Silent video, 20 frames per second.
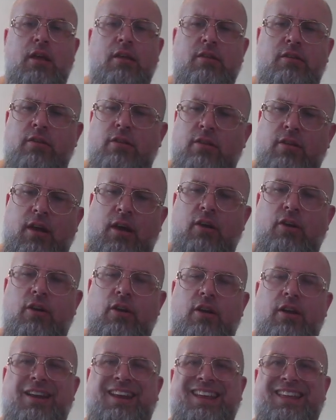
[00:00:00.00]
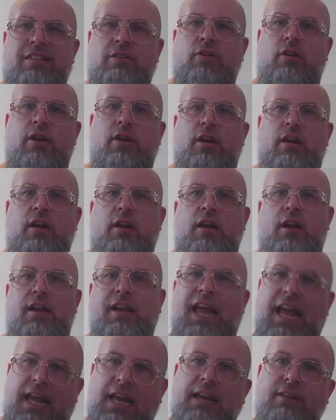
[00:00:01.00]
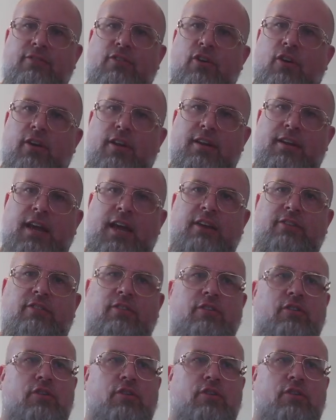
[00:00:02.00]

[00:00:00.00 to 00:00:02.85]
as soon as I heard it, it's got a negative connotation